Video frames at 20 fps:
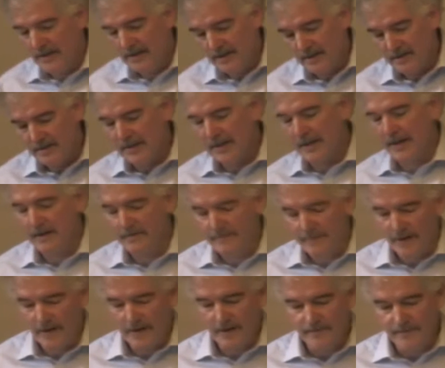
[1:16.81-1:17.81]
to
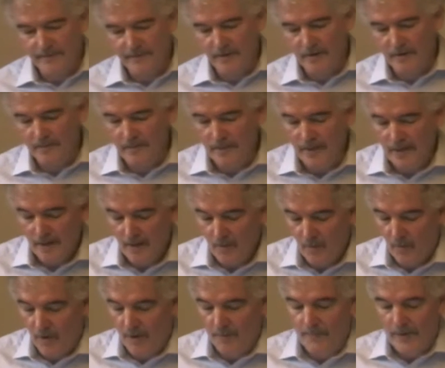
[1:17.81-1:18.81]
clarify and confirm
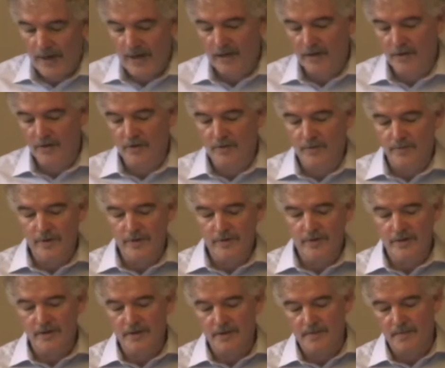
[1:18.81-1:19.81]
what biological
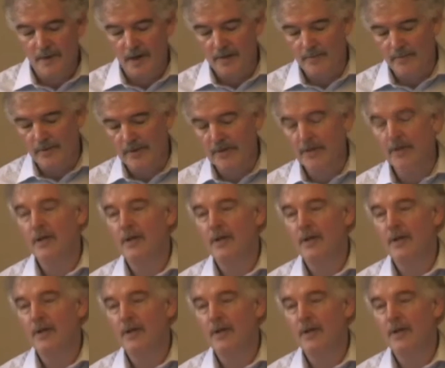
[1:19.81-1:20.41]
processes might be